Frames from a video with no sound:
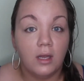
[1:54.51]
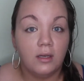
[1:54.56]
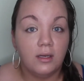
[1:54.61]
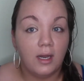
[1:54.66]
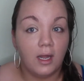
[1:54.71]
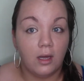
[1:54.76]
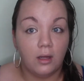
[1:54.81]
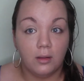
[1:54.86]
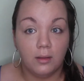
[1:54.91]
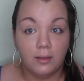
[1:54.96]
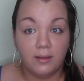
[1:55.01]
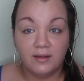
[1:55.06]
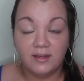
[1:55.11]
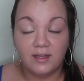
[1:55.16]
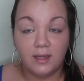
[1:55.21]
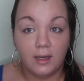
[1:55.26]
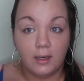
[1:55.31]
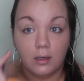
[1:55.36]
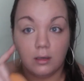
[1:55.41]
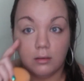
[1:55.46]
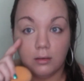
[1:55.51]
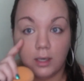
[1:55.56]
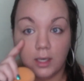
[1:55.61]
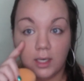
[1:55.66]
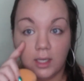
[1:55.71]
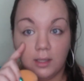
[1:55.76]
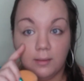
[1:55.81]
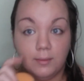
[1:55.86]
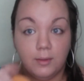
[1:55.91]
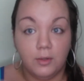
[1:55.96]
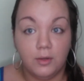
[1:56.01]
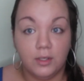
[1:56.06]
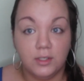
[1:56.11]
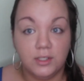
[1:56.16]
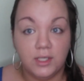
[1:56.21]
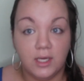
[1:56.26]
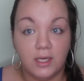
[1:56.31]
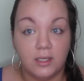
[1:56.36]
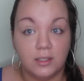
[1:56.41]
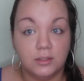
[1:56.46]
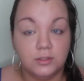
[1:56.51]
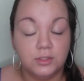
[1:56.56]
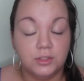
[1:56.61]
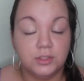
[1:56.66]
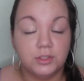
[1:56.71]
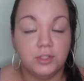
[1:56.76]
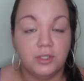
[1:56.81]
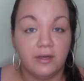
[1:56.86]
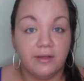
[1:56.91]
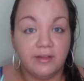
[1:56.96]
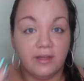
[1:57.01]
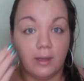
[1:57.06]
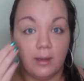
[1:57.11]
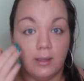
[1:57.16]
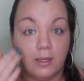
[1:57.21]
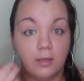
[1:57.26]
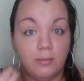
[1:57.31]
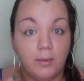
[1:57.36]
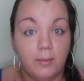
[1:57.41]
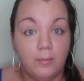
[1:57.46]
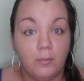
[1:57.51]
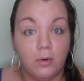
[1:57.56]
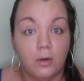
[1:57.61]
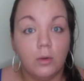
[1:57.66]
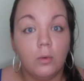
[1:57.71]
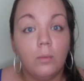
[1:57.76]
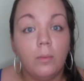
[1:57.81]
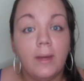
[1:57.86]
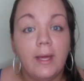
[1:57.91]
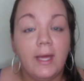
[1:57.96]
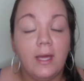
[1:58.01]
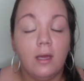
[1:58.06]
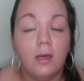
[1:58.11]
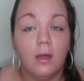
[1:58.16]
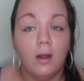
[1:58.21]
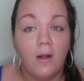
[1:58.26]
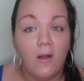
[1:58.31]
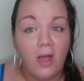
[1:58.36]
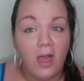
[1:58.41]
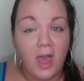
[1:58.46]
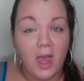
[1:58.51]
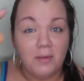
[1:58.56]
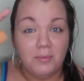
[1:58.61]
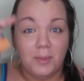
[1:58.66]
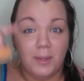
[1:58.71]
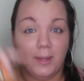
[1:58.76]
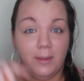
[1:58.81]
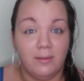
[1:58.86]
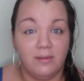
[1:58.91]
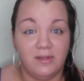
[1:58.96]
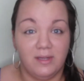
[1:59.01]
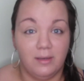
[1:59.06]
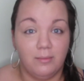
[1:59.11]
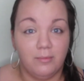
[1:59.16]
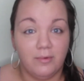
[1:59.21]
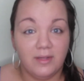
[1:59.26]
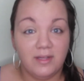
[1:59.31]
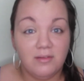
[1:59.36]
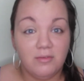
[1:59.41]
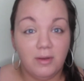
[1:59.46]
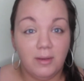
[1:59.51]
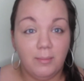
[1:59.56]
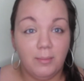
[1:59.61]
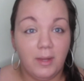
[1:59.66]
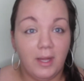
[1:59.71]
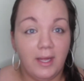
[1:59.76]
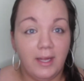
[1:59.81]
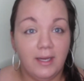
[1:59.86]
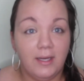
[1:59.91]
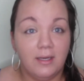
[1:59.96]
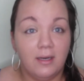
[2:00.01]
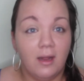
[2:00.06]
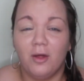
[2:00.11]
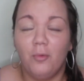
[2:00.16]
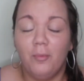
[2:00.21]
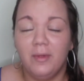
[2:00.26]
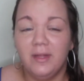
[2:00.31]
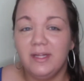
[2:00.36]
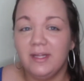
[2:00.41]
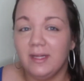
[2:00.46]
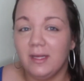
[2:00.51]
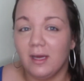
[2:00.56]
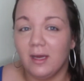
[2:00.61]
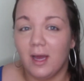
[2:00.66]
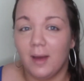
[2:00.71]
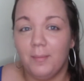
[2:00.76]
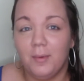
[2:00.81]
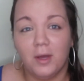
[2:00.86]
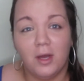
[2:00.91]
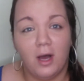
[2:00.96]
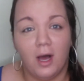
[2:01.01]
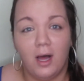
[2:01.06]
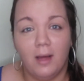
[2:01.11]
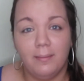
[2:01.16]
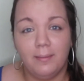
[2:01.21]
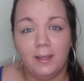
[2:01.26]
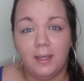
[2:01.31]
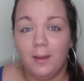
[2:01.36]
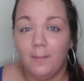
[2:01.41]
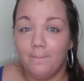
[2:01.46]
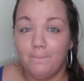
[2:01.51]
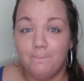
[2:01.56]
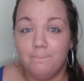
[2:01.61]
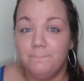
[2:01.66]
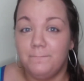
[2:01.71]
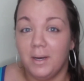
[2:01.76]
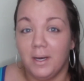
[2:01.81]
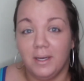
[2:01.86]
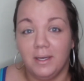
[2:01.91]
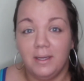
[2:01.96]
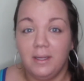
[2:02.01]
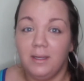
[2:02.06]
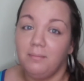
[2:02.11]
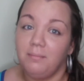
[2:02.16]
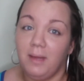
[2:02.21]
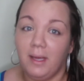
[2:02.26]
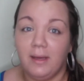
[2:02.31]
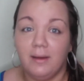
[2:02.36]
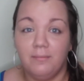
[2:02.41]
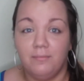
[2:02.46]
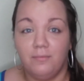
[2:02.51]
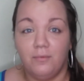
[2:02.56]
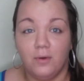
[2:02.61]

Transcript: Now this side already, if you can tell, just looks a little bit more awake. Everything looks a little more streamlined. Almost like a cup of coffee, but in makeup